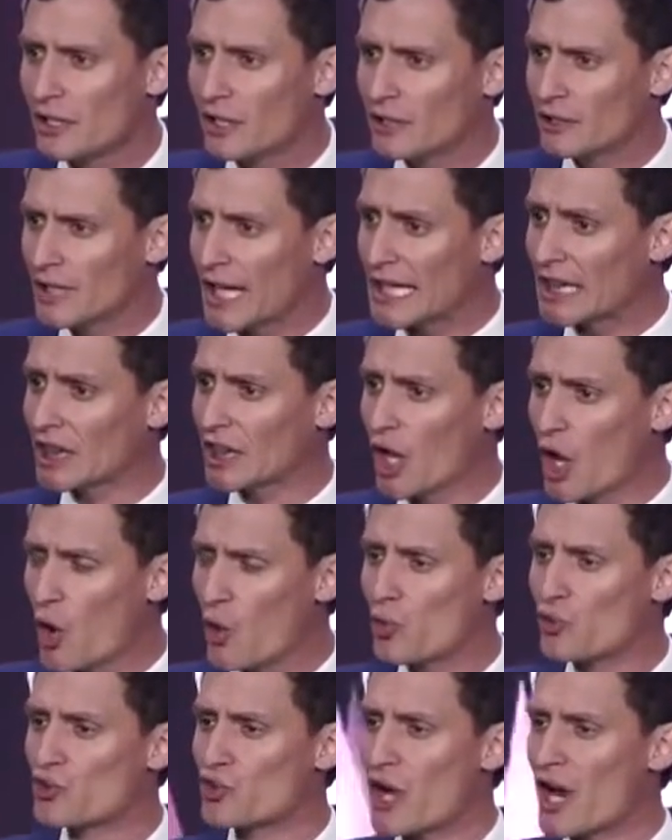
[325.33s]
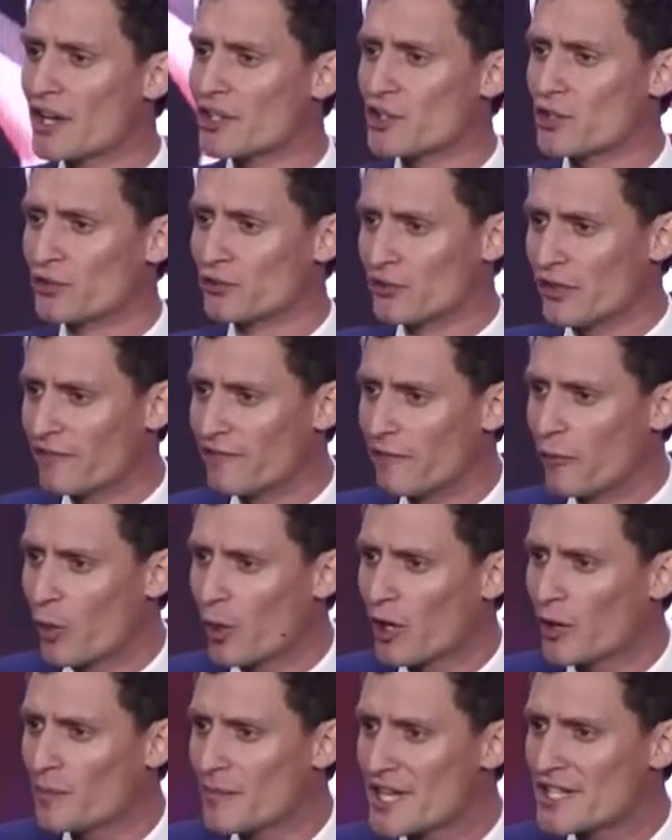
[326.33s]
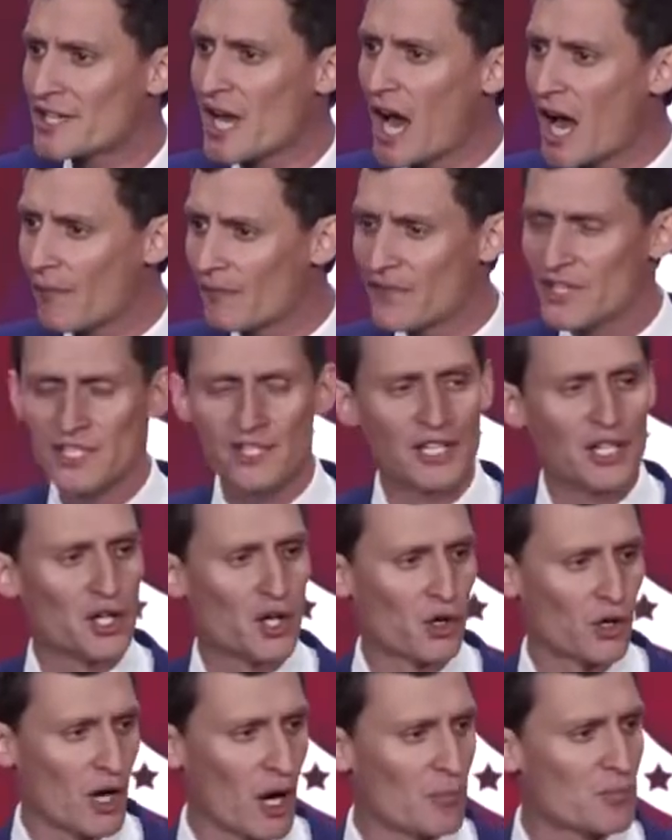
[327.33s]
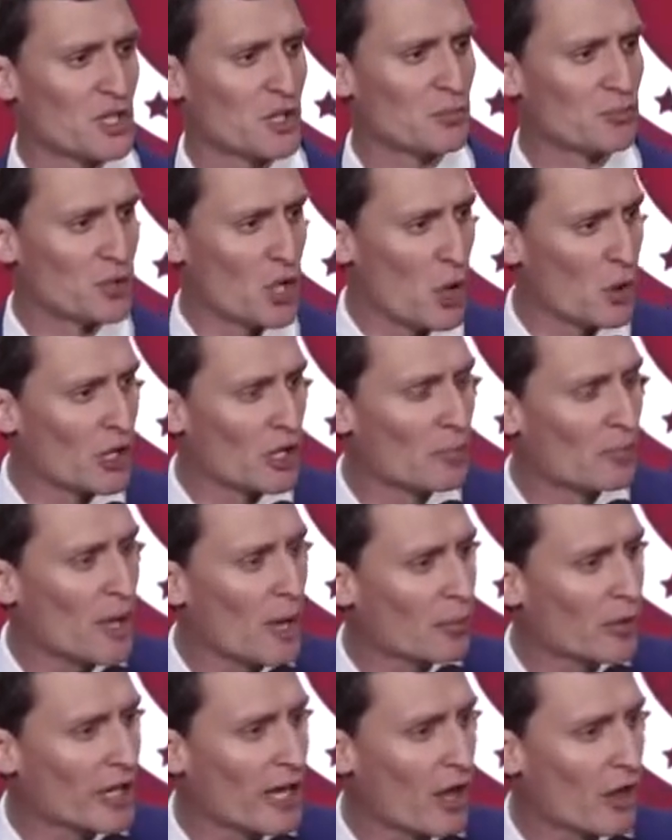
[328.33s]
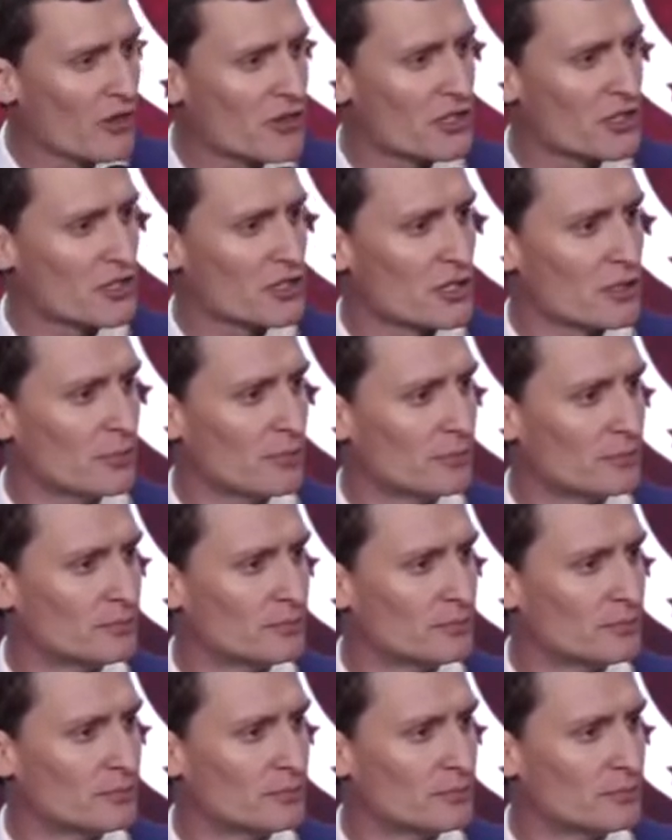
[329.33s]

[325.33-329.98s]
let alone trying to reform this obviously corrupt and broken public health system.